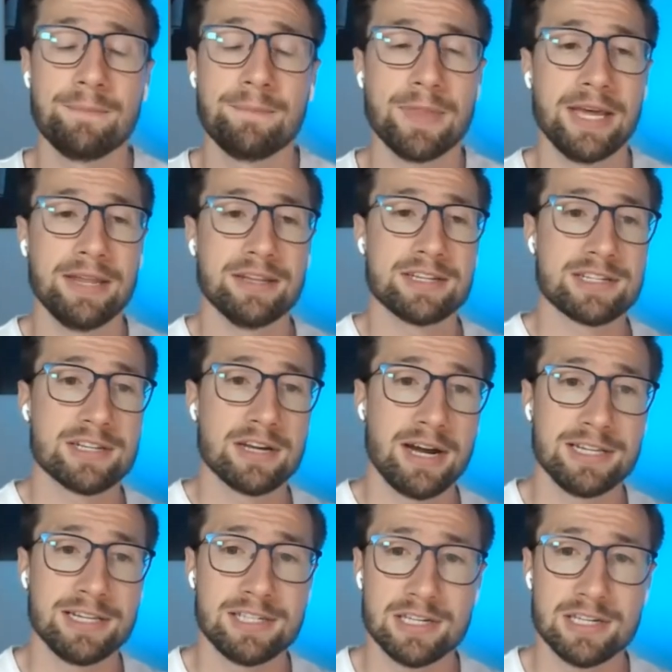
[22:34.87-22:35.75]
And the
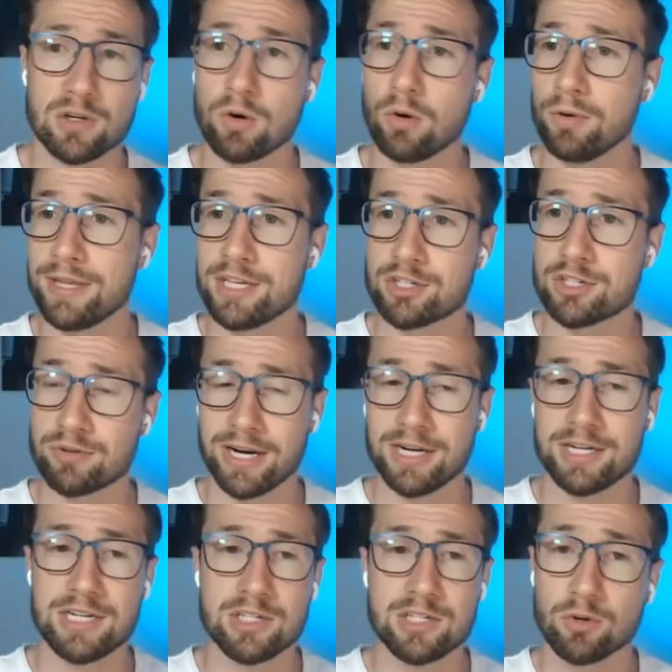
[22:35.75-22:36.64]
science is all these
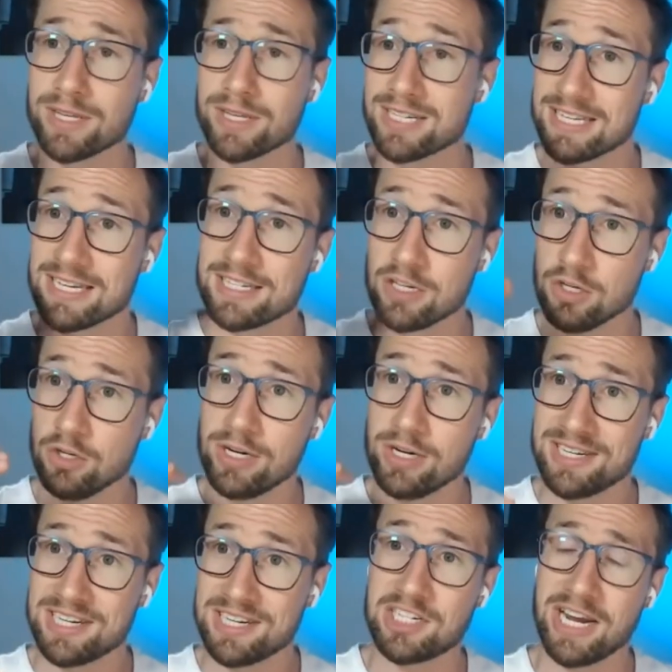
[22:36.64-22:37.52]
strategies, all these things that you
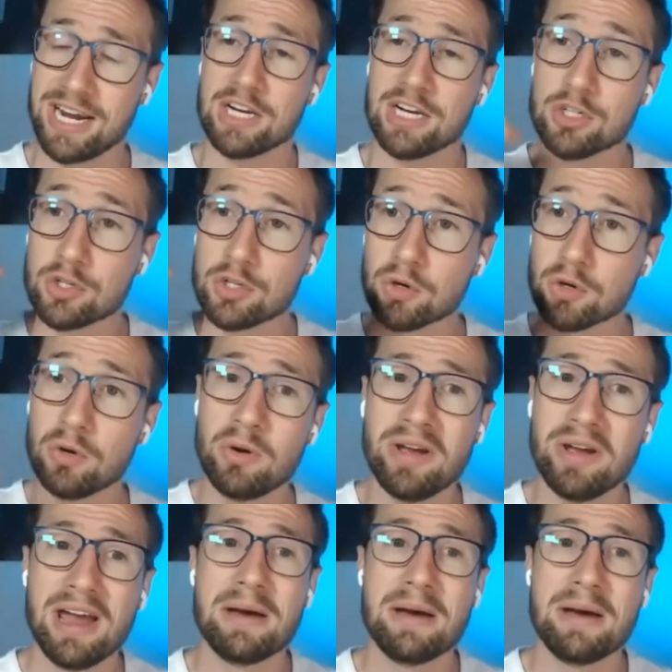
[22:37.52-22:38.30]
need to check and do.